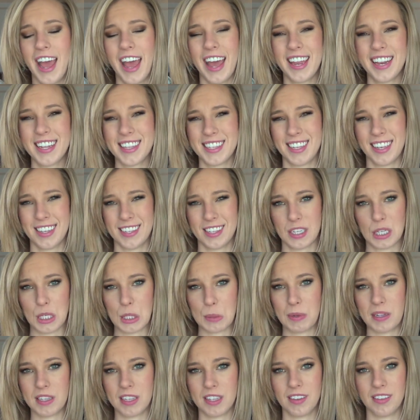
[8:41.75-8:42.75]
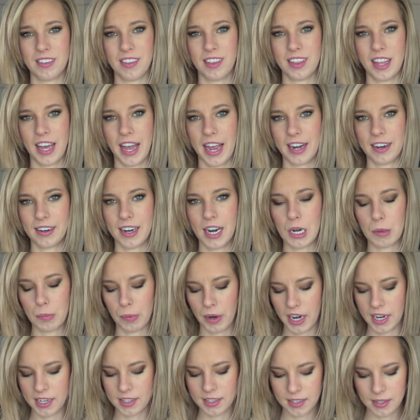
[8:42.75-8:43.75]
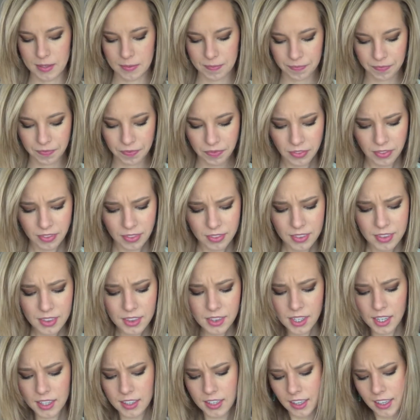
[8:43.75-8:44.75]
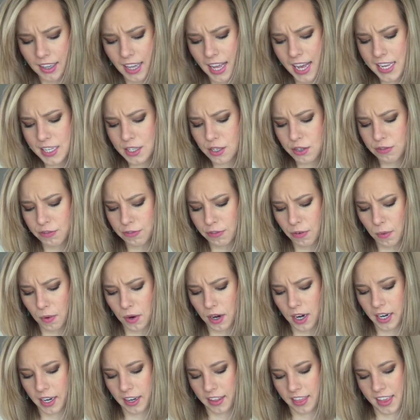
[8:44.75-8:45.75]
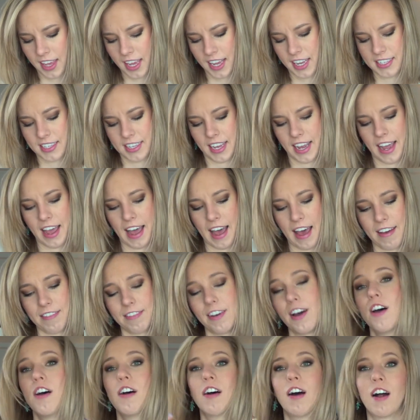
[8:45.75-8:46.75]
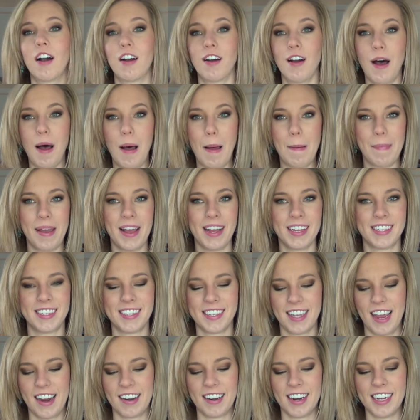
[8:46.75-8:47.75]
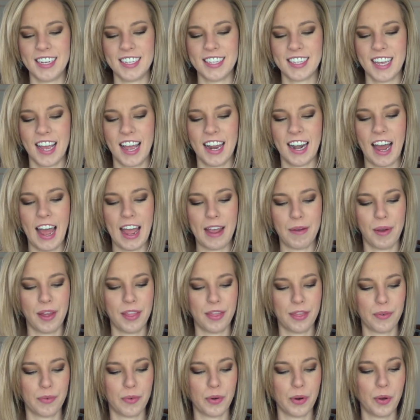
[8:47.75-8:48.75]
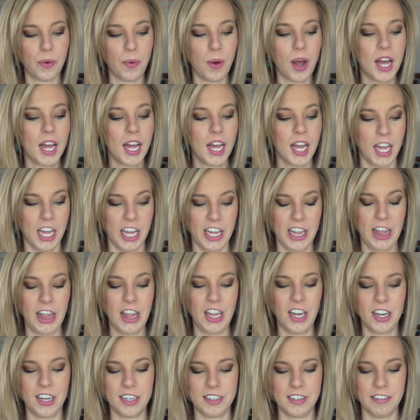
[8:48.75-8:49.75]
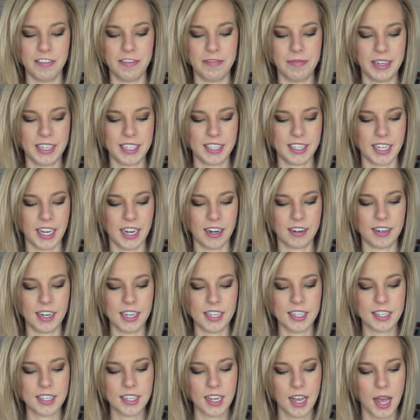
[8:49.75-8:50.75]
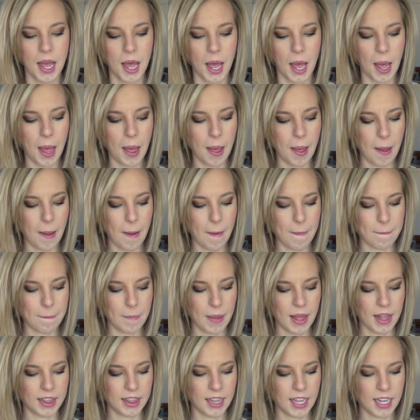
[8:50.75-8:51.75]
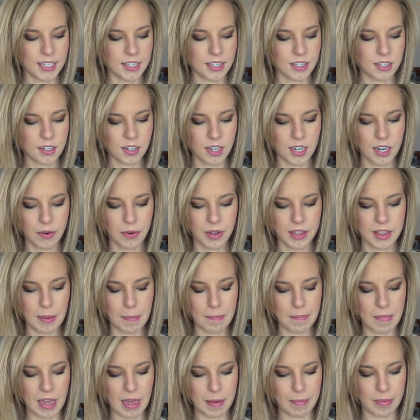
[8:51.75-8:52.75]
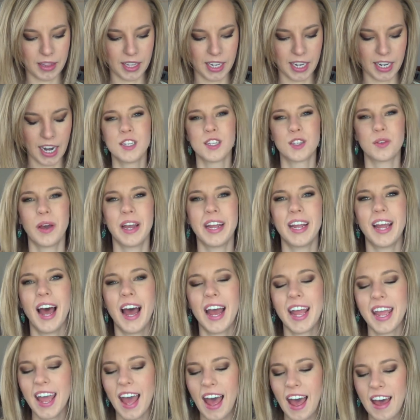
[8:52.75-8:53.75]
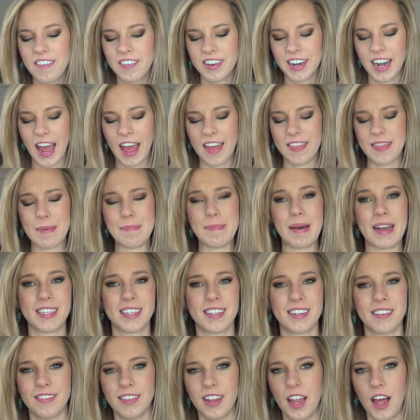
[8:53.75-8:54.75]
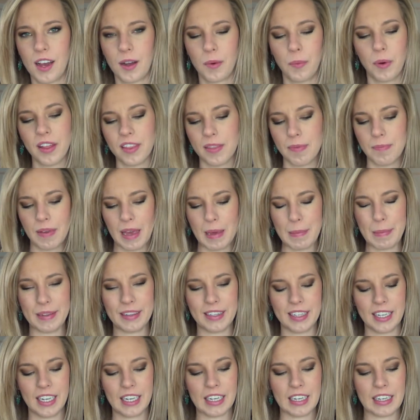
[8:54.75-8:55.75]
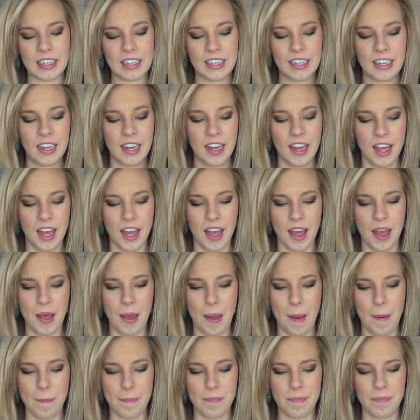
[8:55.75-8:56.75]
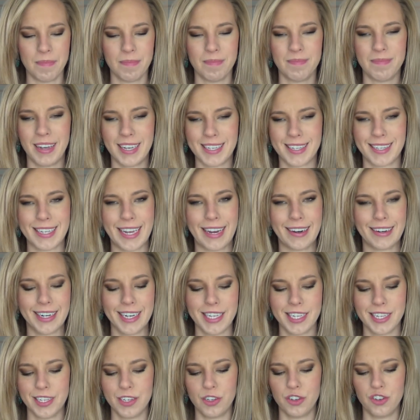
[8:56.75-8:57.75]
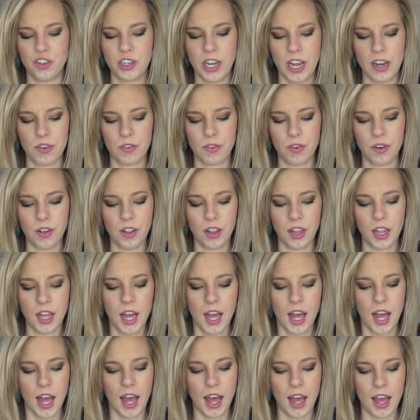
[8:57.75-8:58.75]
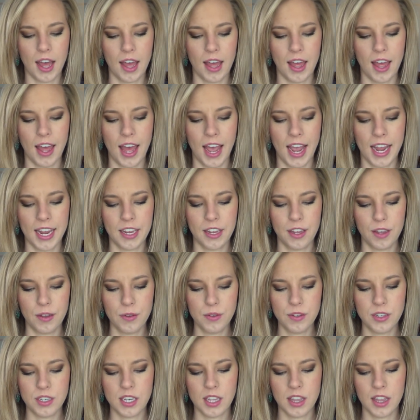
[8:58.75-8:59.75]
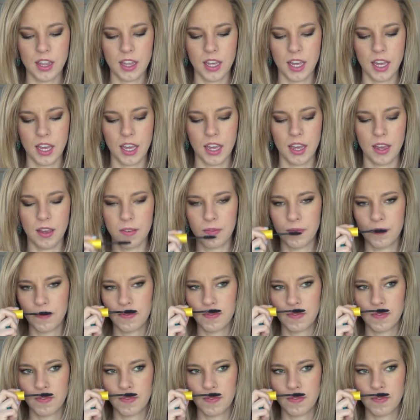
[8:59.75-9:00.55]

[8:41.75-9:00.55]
and it's less expensive than the higher end brands. The last 4 things I have are all mascaras, and I went through a lot of mascaras. Let's start out with the Maybelline. So I haven't had the best of luck with Maybelline mascaras in general. I used the